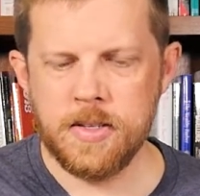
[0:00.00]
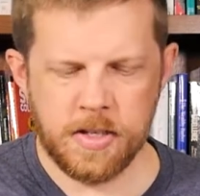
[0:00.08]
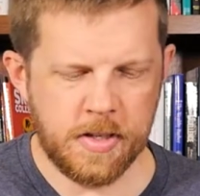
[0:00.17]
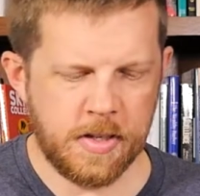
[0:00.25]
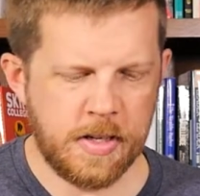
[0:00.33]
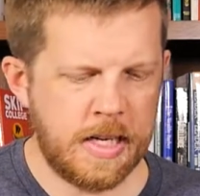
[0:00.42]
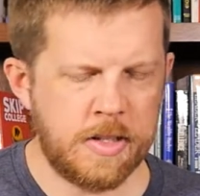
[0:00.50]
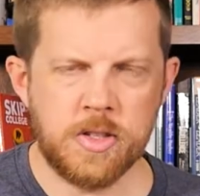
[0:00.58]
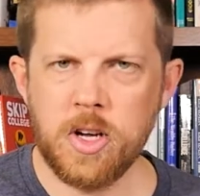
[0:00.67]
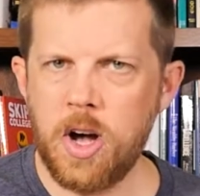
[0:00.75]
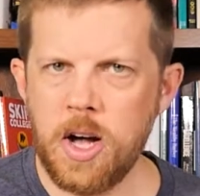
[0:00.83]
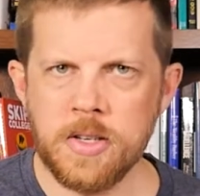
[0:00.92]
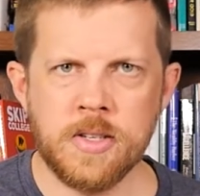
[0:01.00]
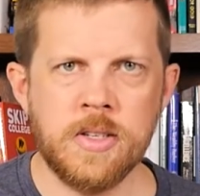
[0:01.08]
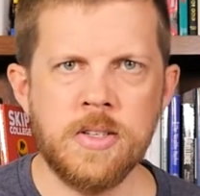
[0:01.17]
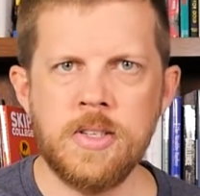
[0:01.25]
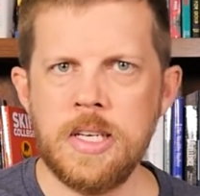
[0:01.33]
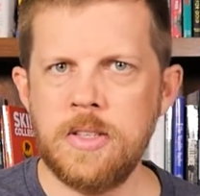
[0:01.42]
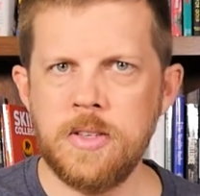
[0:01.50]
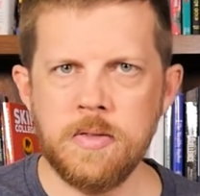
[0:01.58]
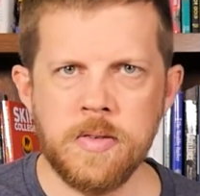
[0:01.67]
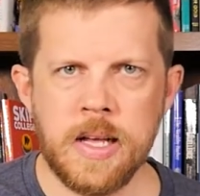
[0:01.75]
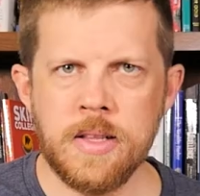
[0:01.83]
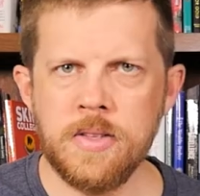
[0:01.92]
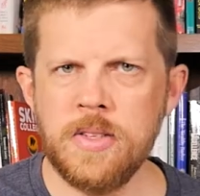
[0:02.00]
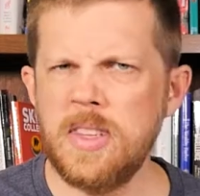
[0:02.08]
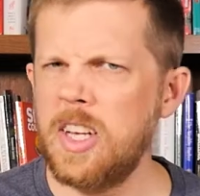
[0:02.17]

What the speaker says: to its causes, its events,